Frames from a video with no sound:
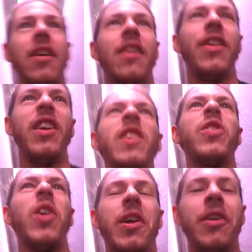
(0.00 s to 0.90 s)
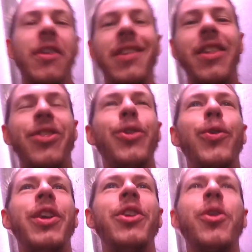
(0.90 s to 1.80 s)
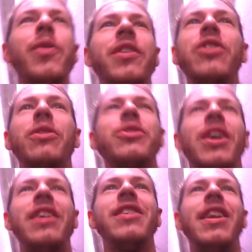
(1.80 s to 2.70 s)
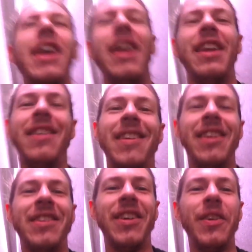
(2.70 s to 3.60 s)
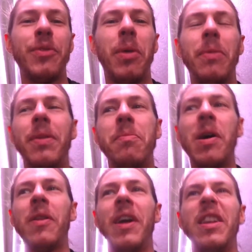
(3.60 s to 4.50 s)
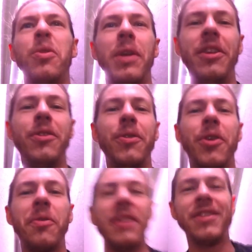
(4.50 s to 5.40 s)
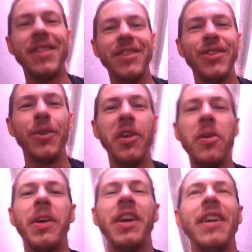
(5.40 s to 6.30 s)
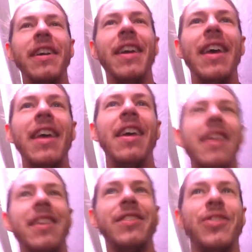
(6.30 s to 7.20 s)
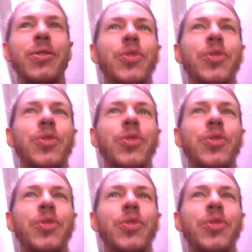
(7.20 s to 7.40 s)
think it's like 30 degrees outside today, and I tell you, it's probably about like 22 degrees in the studio here. So